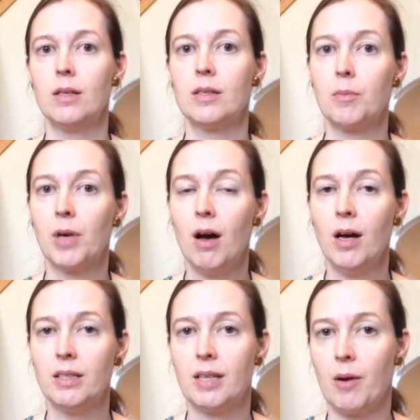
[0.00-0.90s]
Some
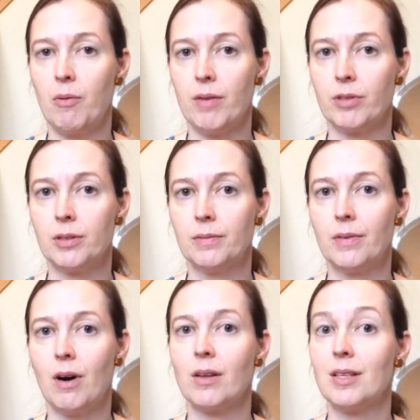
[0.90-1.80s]
cons, however,
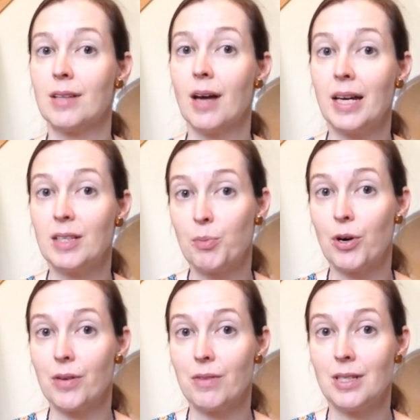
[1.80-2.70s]
are the science
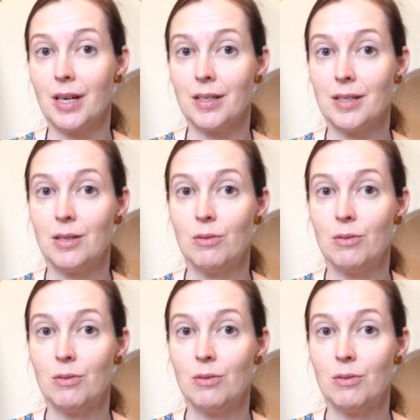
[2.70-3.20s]
part of the test,